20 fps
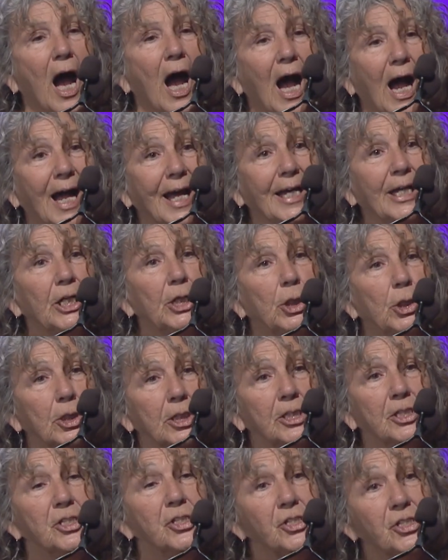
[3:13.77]
I
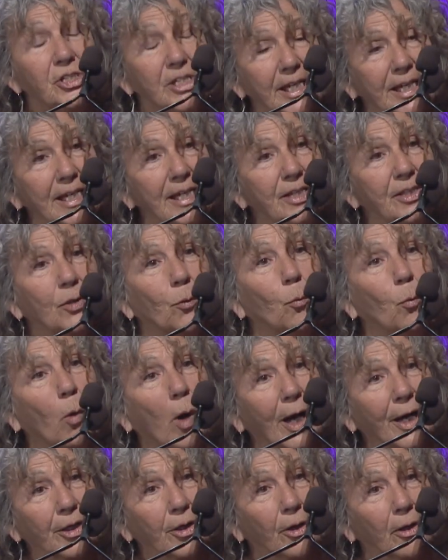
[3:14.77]
could see the
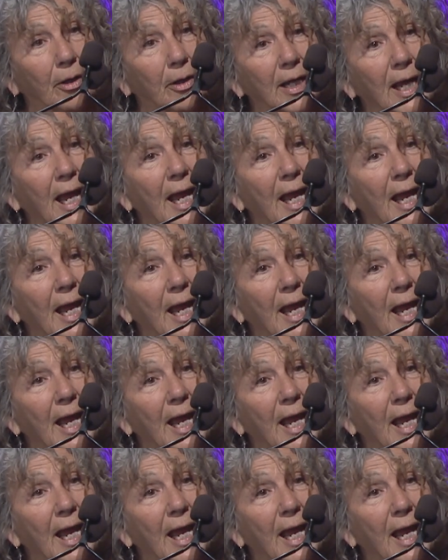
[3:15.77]
water,